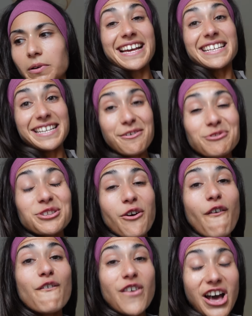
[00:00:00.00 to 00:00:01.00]
Yesterday was the
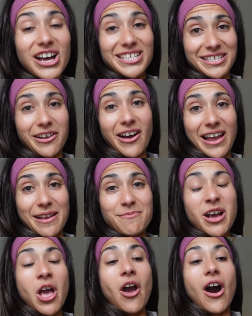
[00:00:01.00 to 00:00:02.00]
first
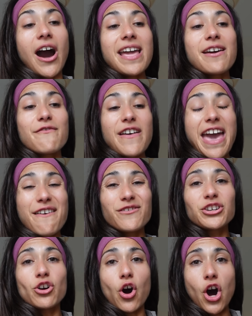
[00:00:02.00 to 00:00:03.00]
time I have ever
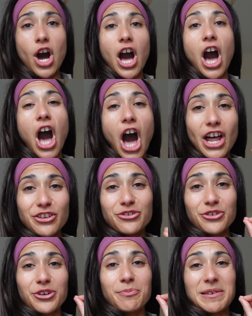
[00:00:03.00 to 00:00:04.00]
got a
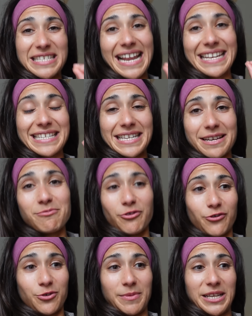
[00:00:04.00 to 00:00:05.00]
100% sleep
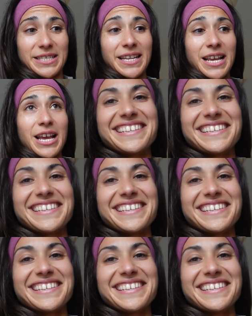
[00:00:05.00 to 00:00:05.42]
performance.